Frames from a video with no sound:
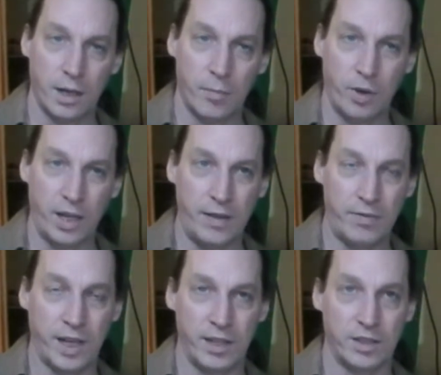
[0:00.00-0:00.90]

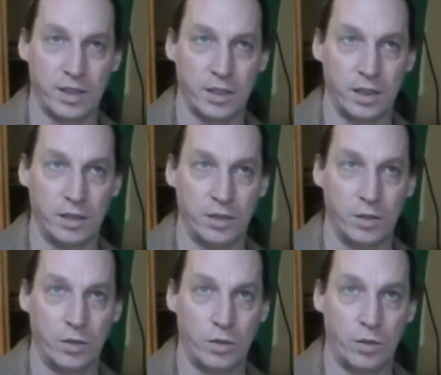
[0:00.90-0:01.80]
believe that's a
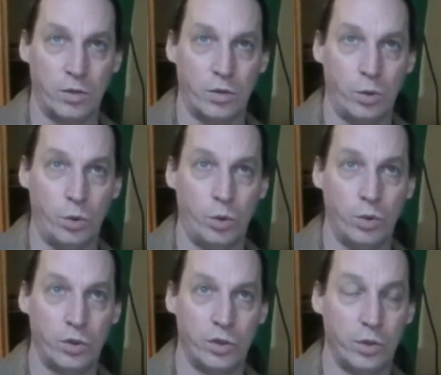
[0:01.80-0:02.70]

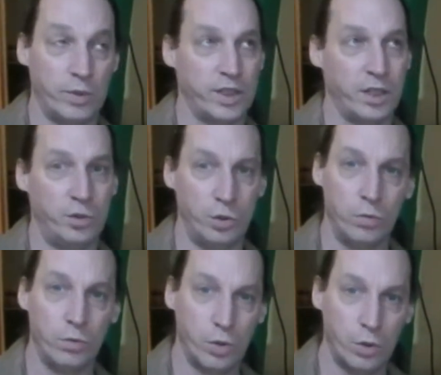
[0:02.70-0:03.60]
Core 2, is it a
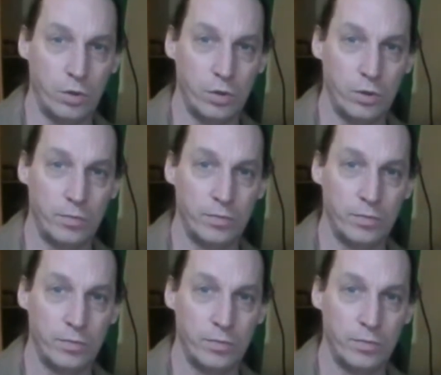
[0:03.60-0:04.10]
dual core